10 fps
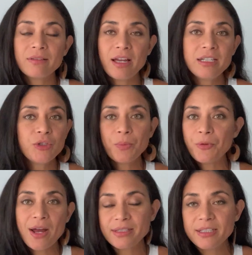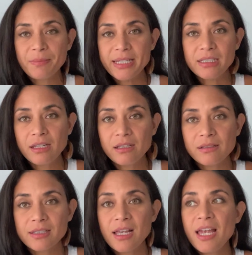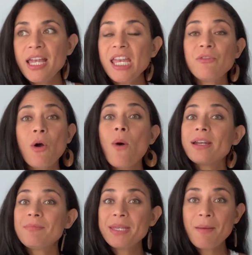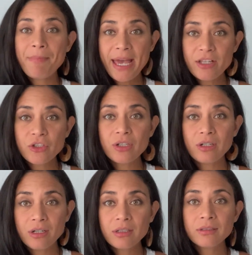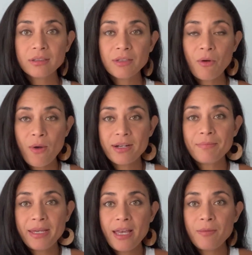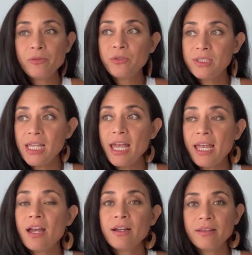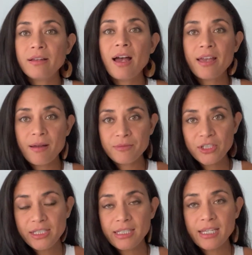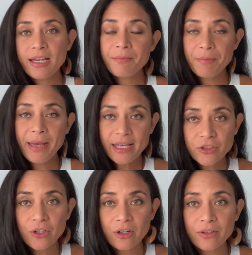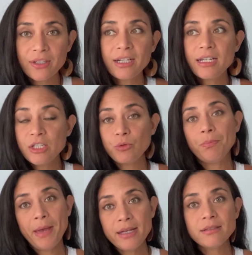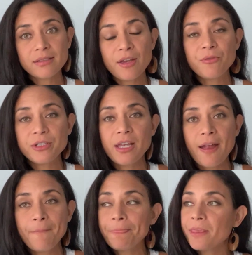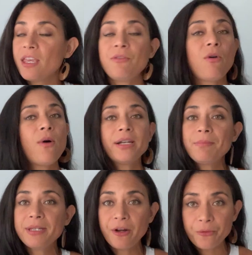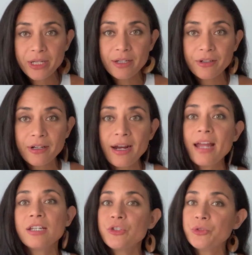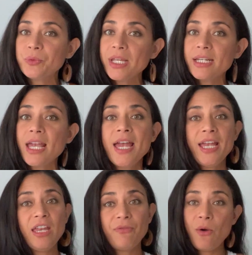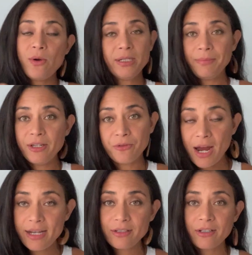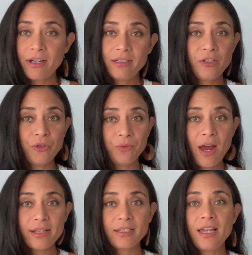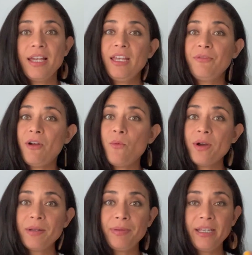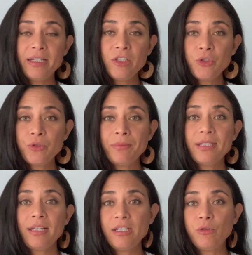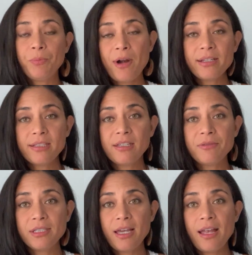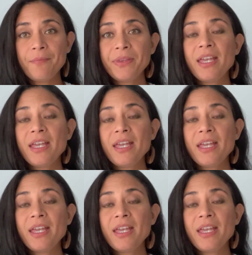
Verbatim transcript: I need to practice my skills. If I want to be a painter, if I want to be able to say, I am Yelitza, I am a painter, then I need to paint every day. If I want to be a reader, I need to read. If I want to be a writer, I need to write. If I want to play an instrument, I need to practice every day.